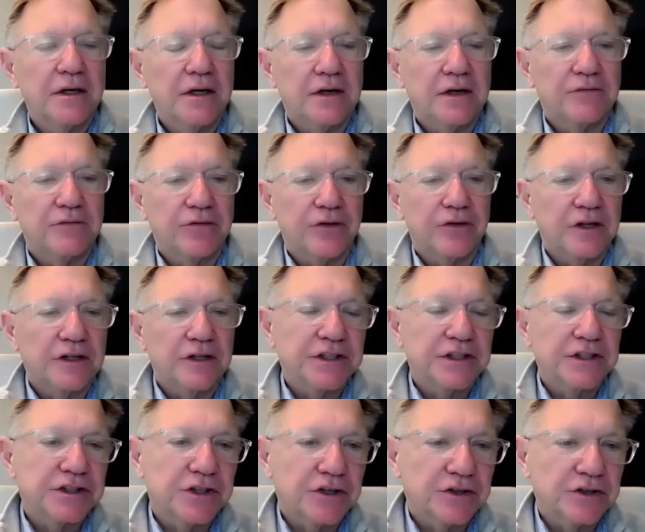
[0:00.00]
And for the
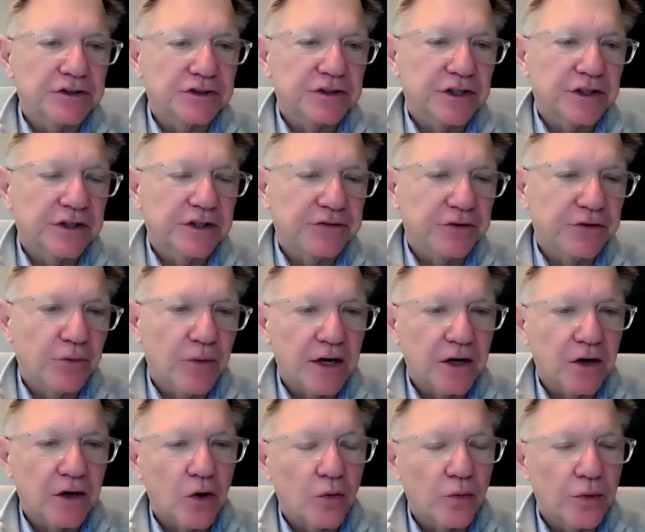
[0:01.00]
listeners, if you want
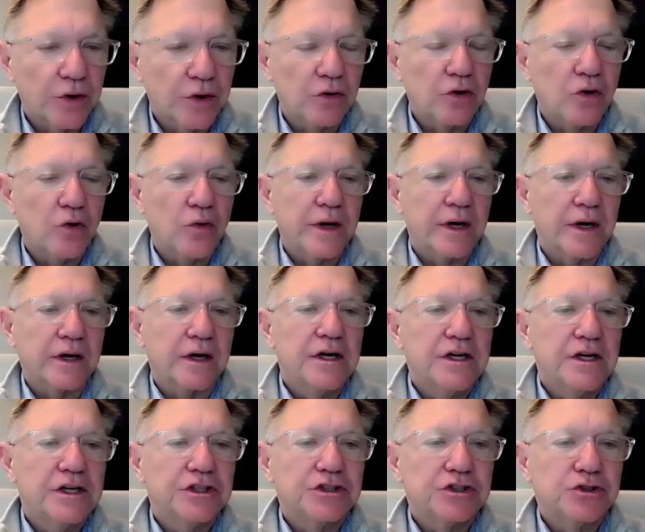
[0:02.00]
to go real quick,
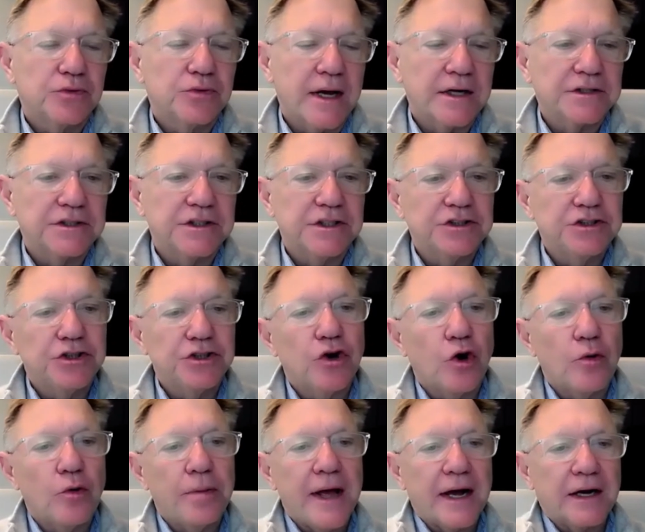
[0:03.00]
stress is you
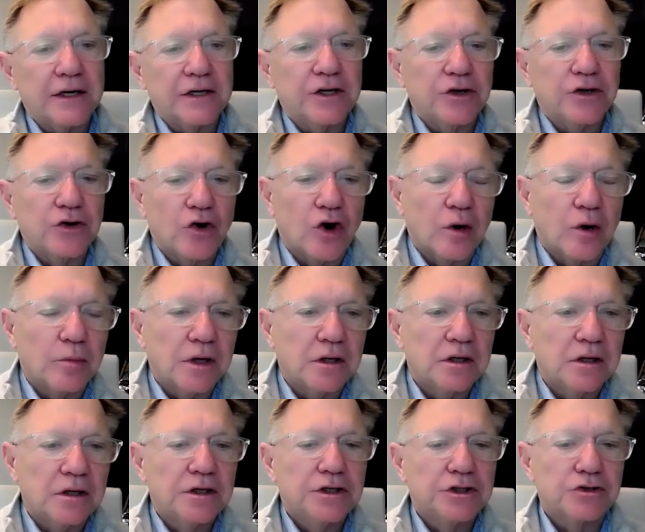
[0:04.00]
go back to
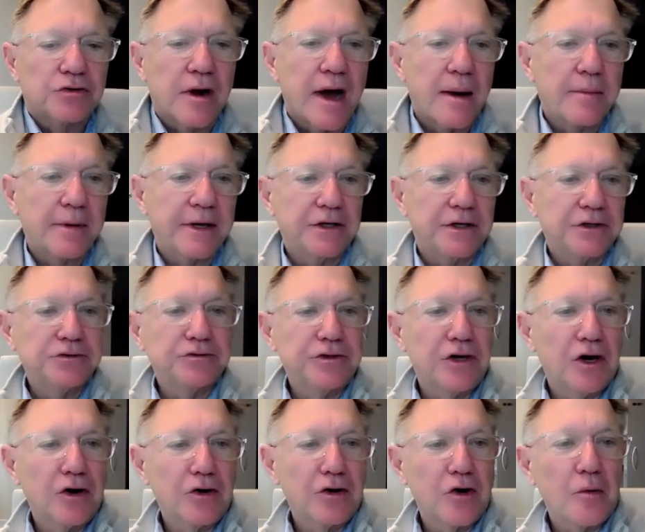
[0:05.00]
normal. Trauma is you
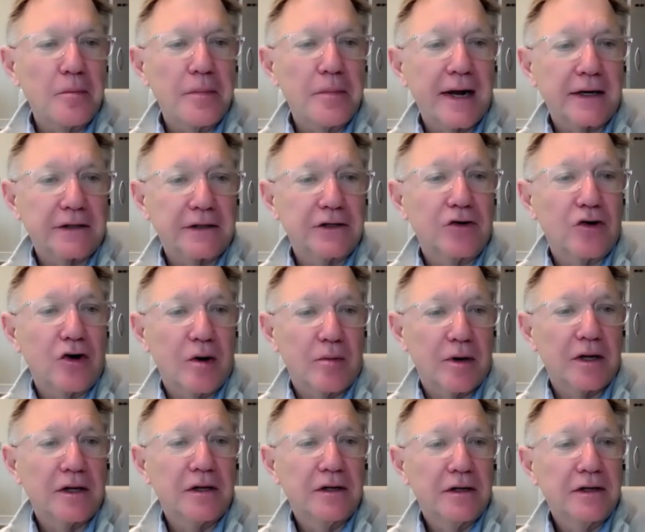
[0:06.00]
don't go back to
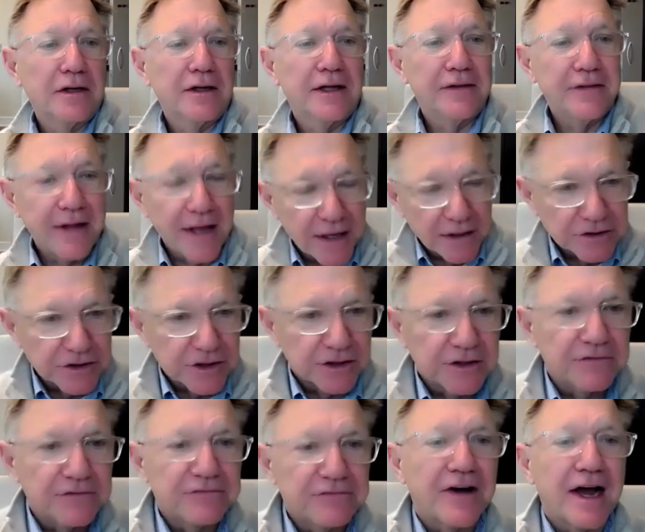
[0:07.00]
normal. And that's a
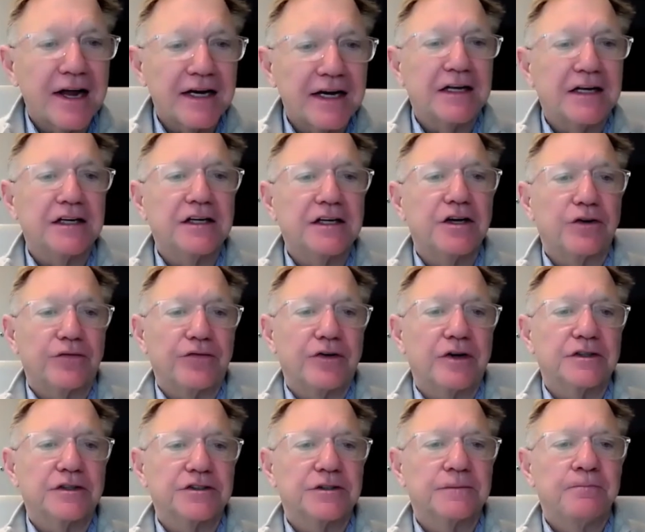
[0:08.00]
defining
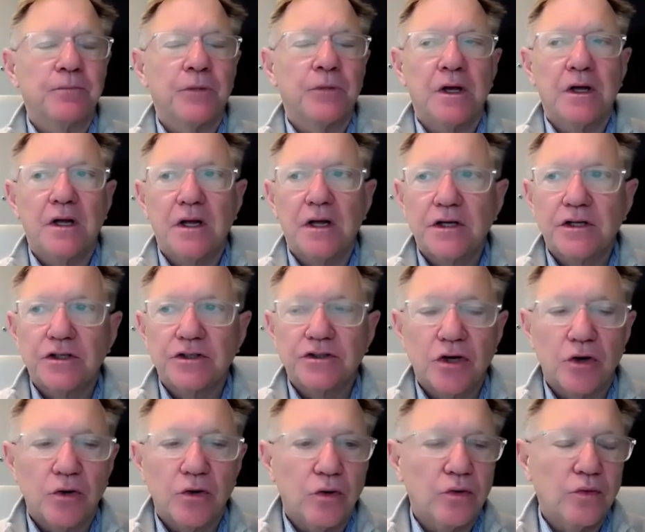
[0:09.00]
difference.
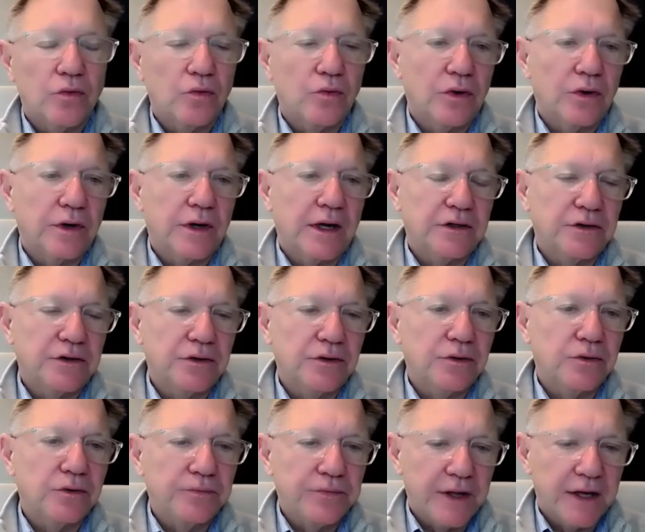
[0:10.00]
So what I
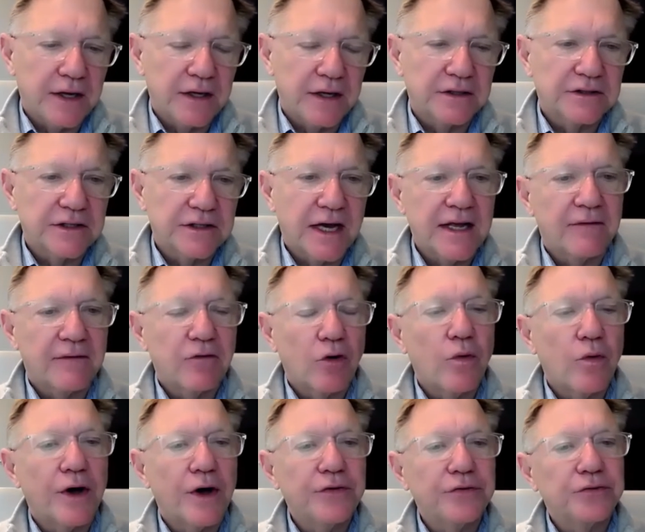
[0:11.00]
do then is I have a
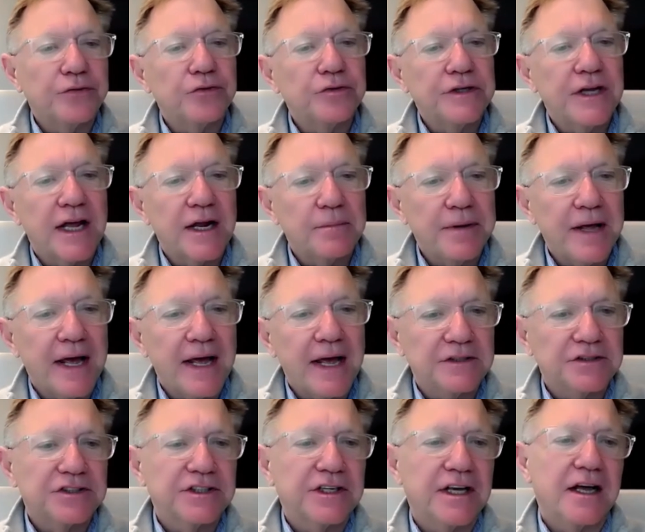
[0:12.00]
1 through 10
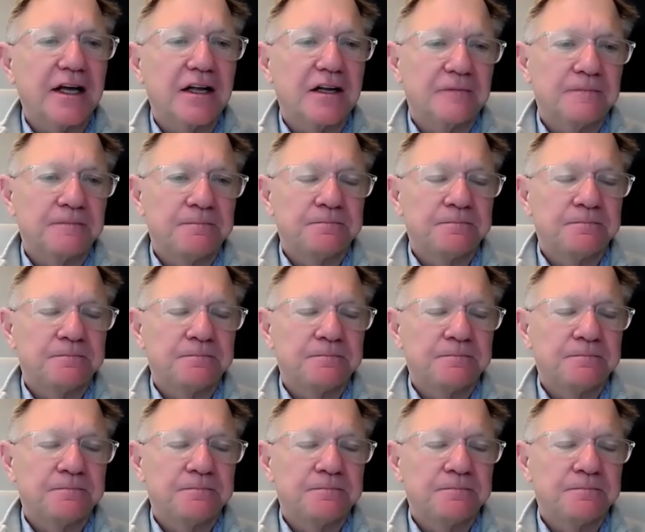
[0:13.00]
pain scale.